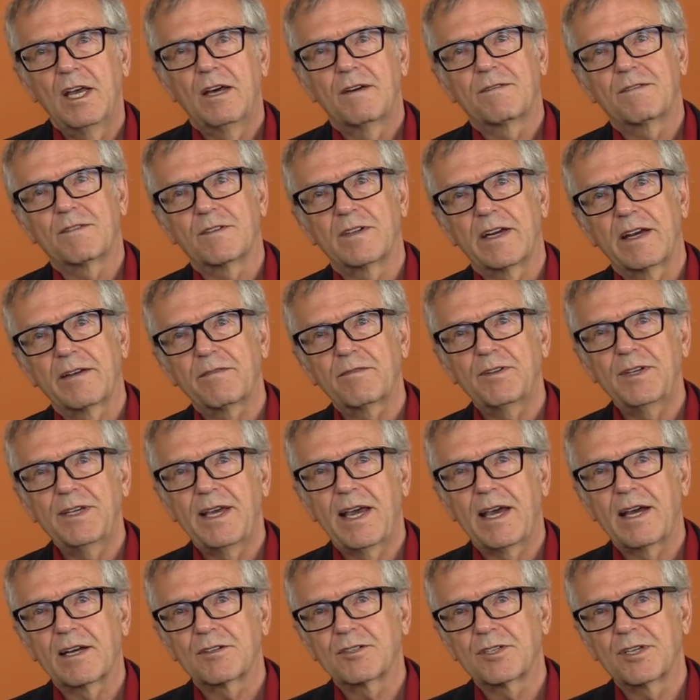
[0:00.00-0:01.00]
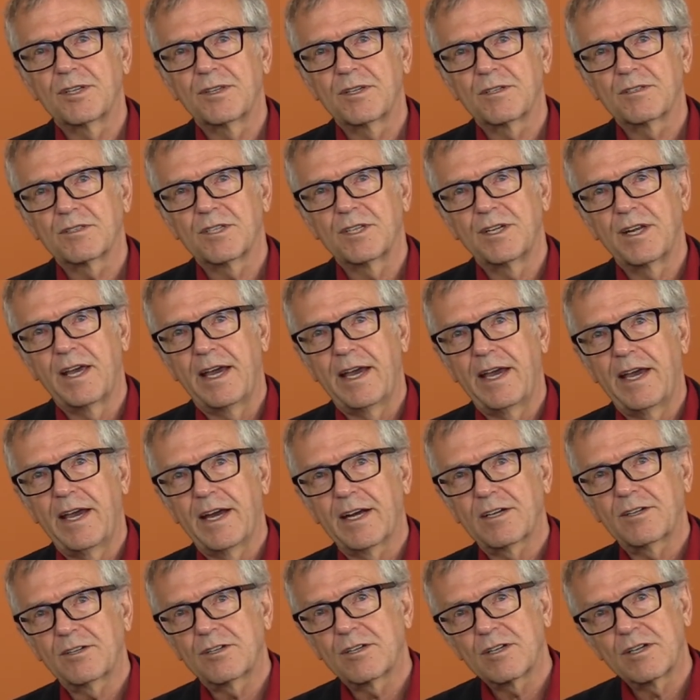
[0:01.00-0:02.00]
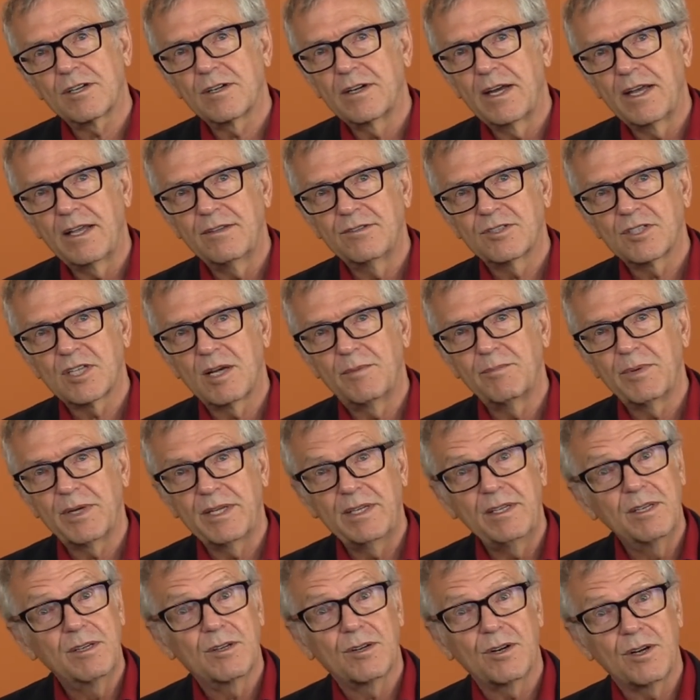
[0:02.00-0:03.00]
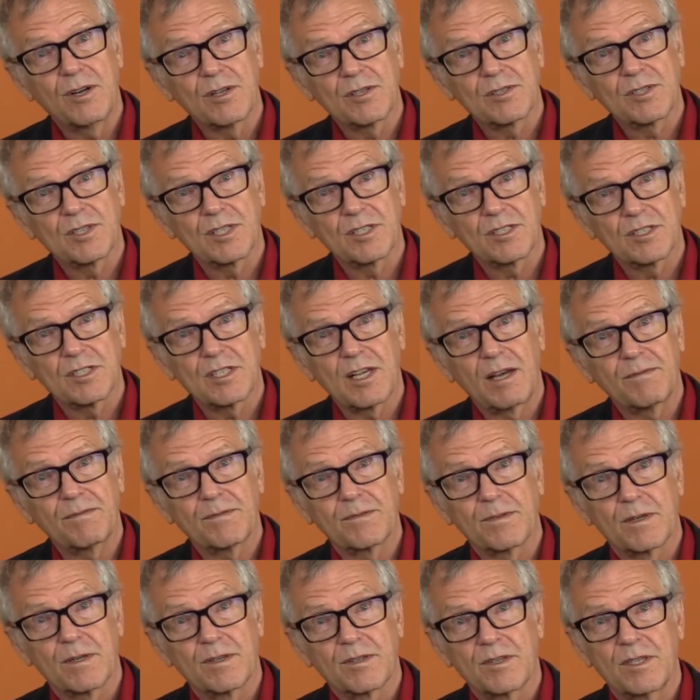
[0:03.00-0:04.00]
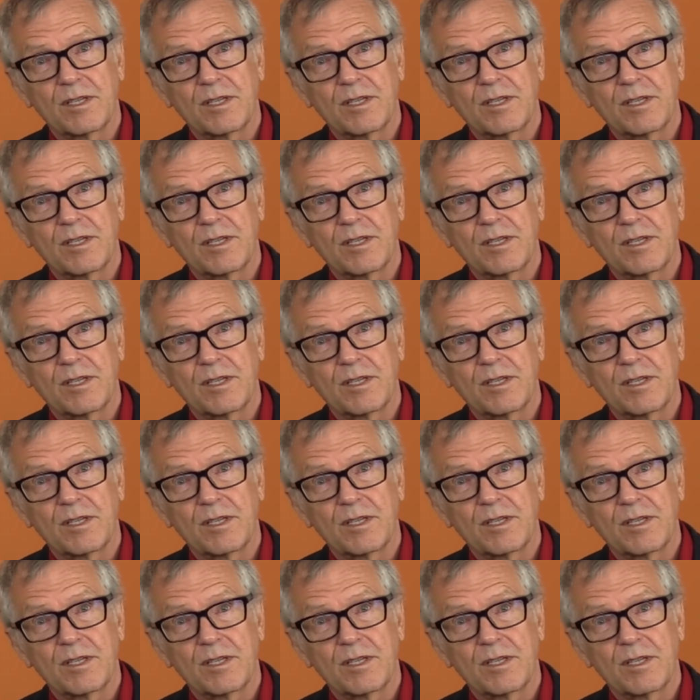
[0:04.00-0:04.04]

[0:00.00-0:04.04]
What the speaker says: for every action there's an actor and somebody he calls the sufferer,